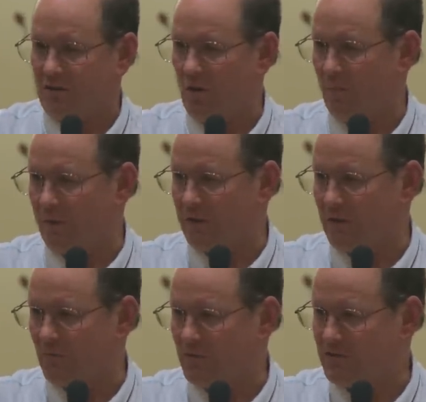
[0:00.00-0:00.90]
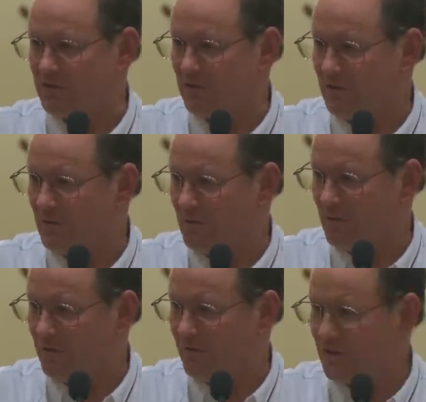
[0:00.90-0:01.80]
Hoping none would
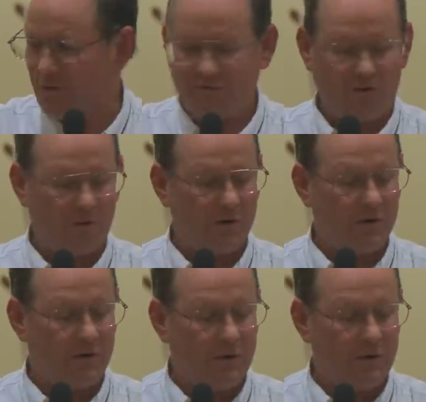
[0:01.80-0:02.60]
come forward.